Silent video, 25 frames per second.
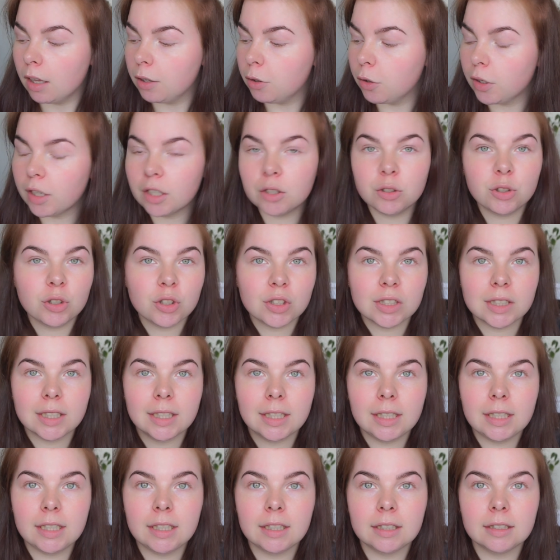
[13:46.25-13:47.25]
You can just
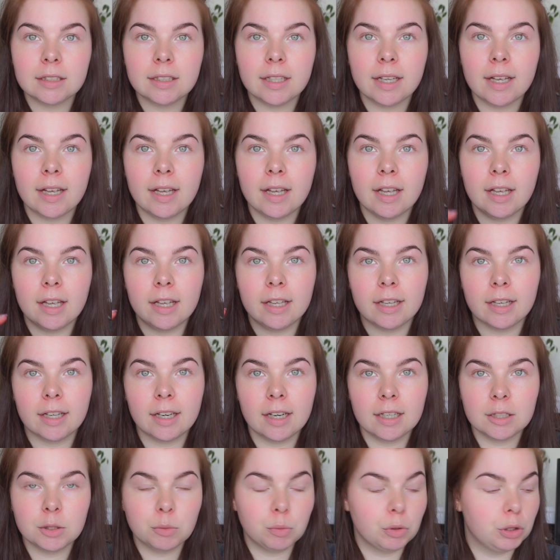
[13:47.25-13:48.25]
clean the
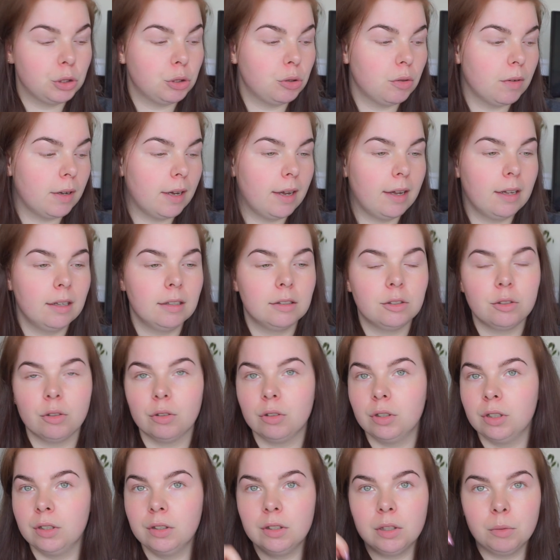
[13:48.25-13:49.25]
glass which you had
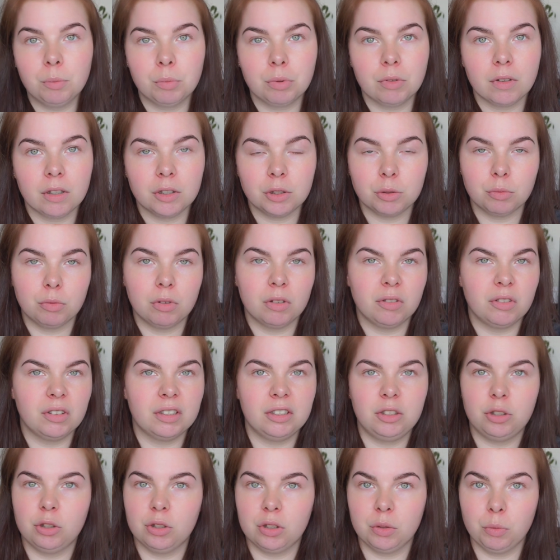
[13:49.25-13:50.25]
in the brush with
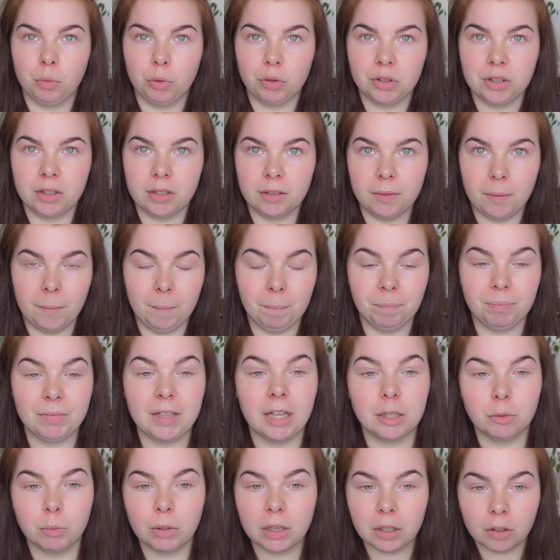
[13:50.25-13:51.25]
just the water, and
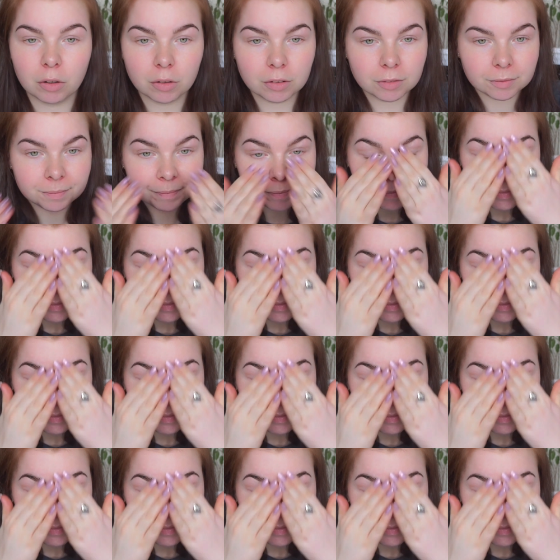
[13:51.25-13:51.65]
that will go.